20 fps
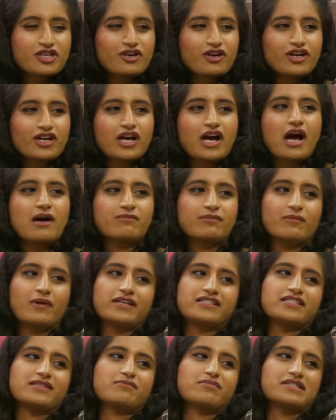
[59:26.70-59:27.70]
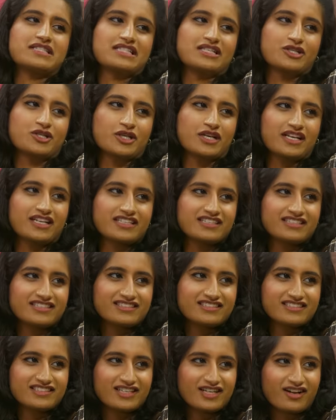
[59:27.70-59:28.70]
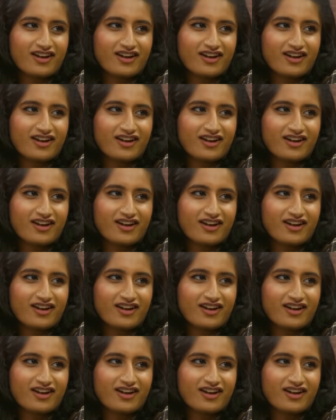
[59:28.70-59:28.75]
you're in a compromising position, you